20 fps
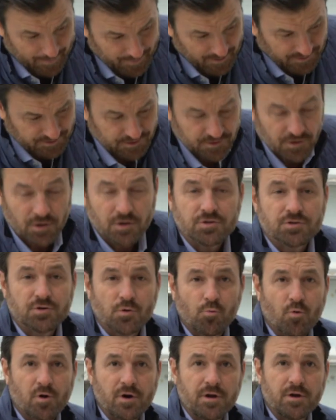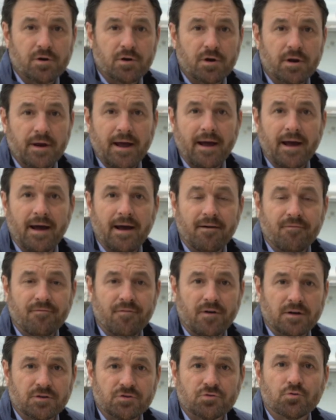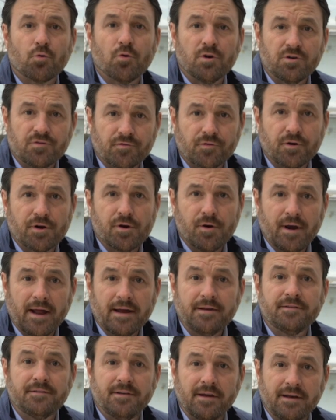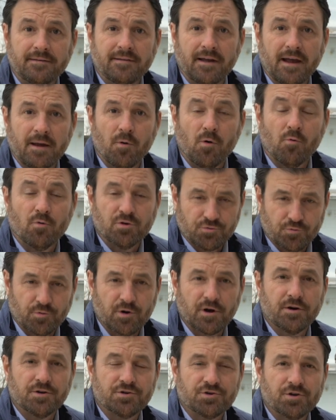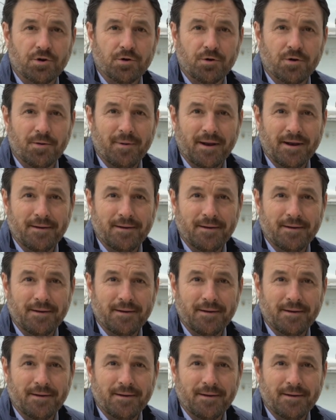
And this is also where you're gonna have uh, storage for your nice teak table, which we're gonna show you in a